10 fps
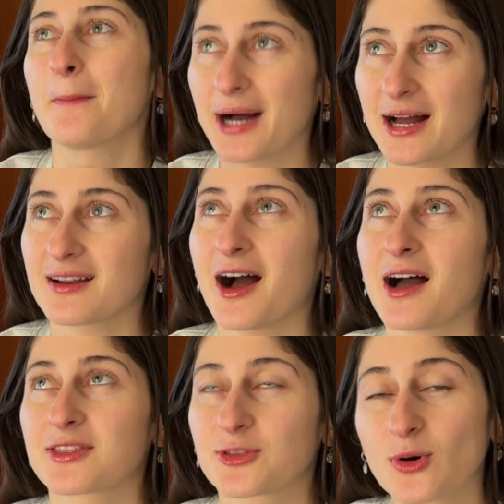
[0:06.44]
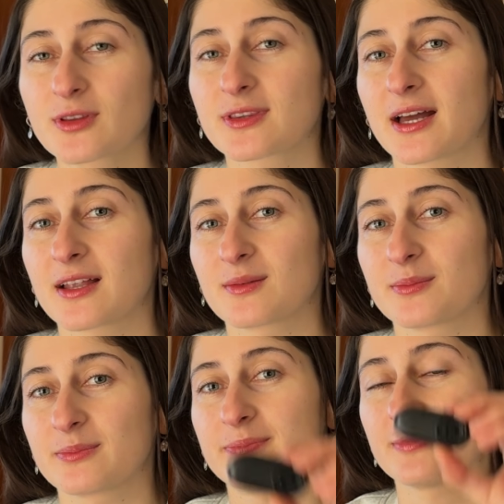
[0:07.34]
But I thought that
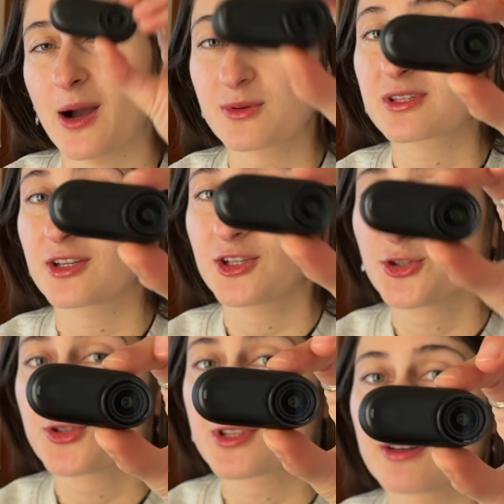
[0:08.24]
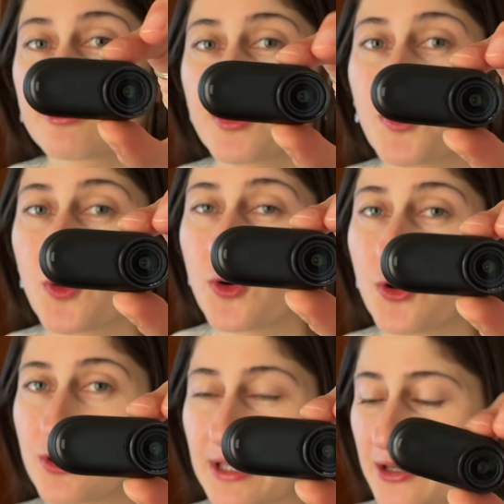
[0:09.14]
I was going to use it for
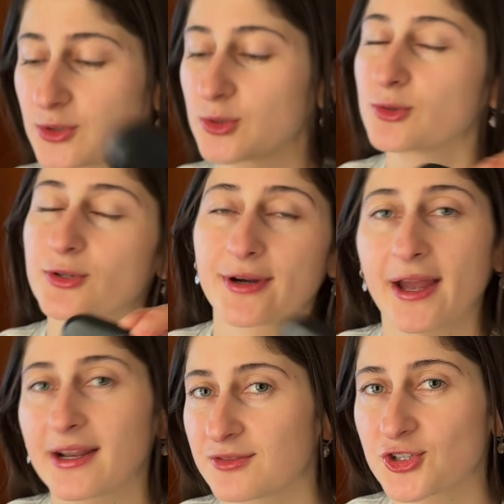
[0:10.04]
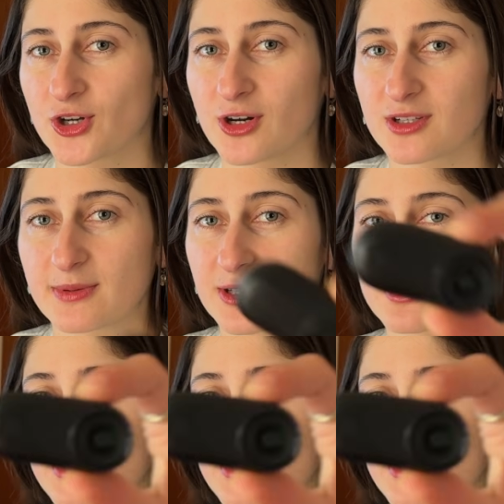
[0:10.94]
more like cool creative shots because